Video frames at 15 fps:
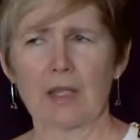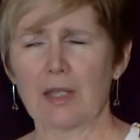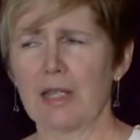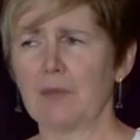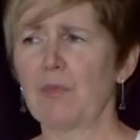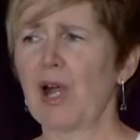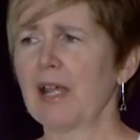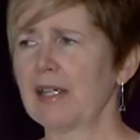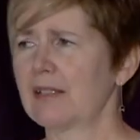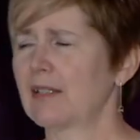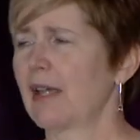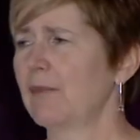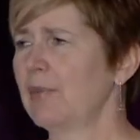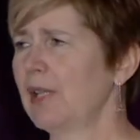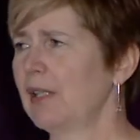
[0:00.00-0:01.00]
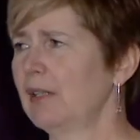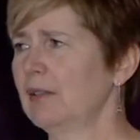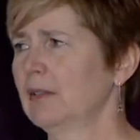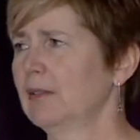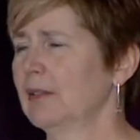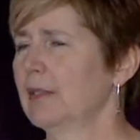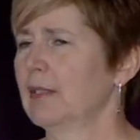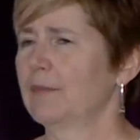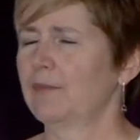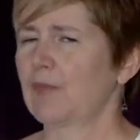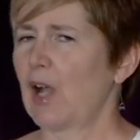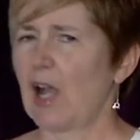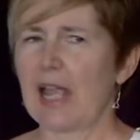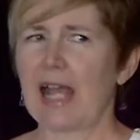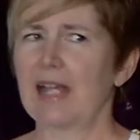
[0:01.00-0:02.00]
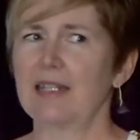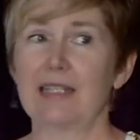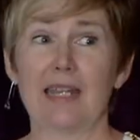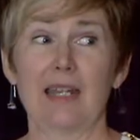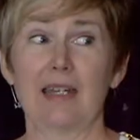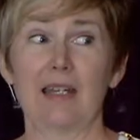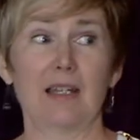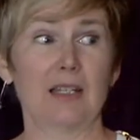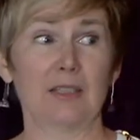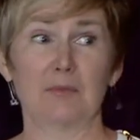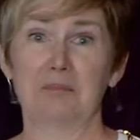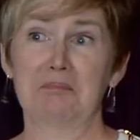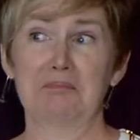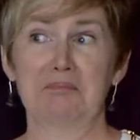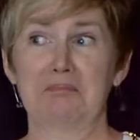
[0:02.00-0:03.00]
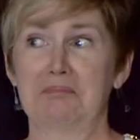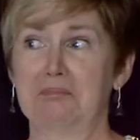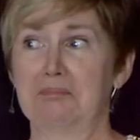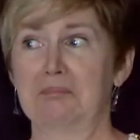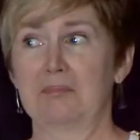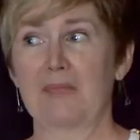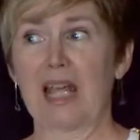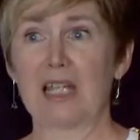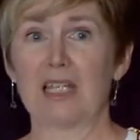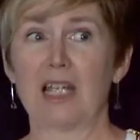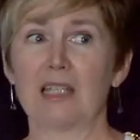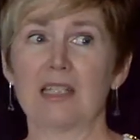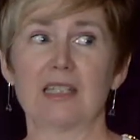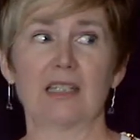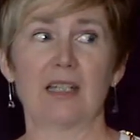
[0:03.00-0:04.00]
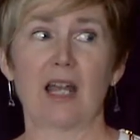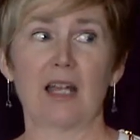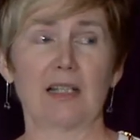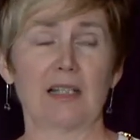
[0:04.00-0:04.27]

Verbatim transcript: In my example, I had data that yes did not